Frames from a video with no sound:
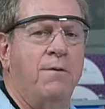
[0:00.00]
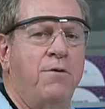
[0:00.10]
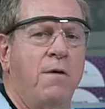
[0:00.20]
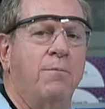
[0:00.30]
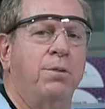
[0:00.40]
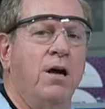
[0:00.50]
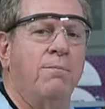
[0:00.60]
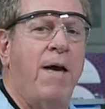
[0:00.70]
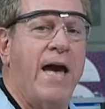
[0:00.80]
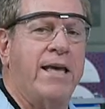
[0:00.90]
if you have a plug
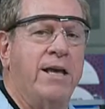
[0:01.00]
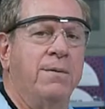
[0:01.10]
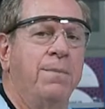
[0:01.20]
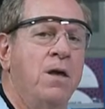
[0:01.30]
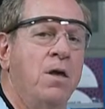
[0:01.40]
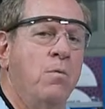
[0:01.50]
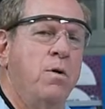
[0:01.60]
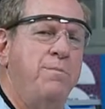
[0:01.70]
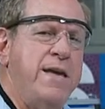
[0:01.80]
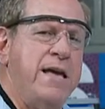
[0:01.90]
packing
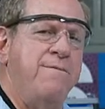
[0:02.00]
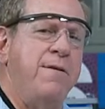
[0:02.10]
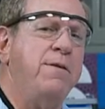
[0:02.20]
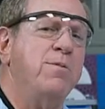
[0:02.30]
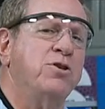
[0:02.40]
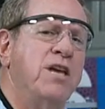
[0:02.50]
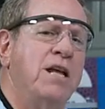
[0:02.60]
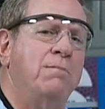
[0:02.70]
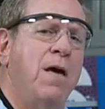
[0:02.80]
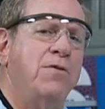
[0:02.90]
would be a
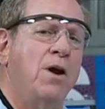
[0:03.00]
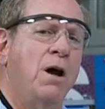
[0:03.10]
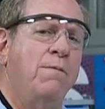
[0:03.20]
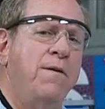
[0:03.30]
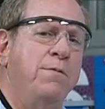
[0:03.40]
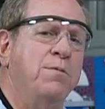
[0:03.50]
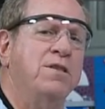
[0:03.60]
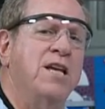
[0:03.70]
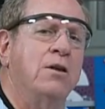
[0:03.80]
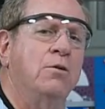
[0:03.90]
50% methanol,
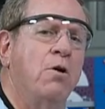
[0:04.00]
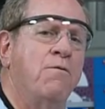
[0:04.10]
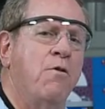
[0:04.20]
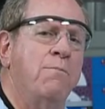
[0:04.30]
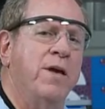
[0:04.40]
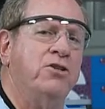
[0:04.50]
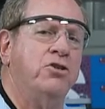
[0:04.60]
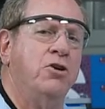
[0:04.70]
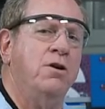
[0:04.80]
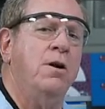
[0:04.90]
50% chloroform
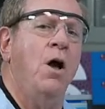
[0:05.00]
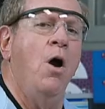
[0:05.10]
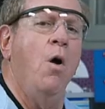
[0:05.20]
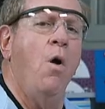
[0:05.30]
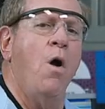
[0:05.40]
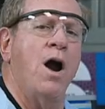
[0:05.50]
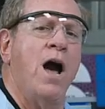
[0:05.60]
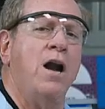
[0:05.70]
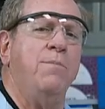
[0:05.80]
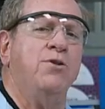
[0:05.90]
mixture, or
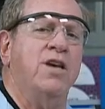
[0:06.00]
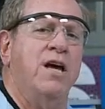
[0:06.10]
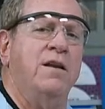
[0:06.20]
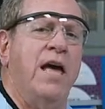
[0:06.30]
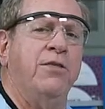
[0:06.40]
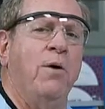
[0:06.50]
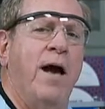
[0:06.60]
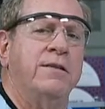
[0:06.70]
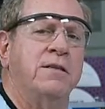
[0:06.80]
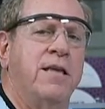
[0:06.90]
100% ethyl
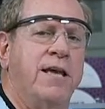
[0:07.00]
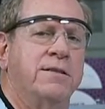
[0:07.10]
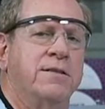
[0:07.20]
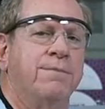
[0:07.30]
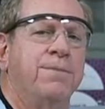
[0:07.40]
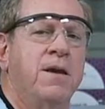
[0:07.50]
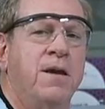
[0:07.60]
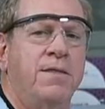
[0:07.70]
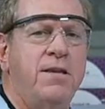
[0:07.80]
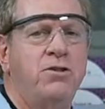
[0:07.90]
acetates.
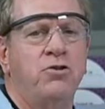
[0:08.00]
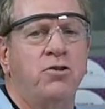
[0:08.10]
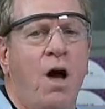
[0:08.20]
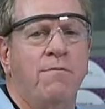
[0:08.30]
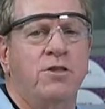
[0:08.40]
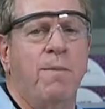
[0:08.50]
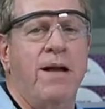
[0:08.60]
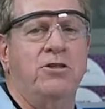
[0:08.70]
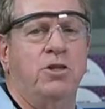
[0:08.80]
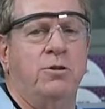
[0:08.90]
These 2 solvents
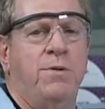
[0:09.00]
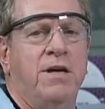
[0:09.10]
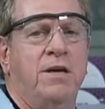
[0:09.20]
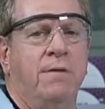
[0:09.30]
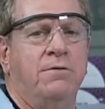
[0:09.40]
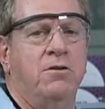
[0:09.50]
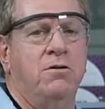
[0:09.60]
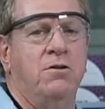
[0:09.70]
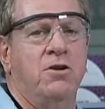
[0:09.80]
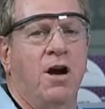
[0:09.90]
might just be enough to
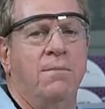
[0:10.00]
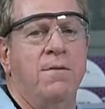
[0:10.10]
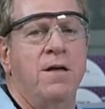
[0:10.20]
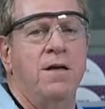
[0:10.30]
do the job.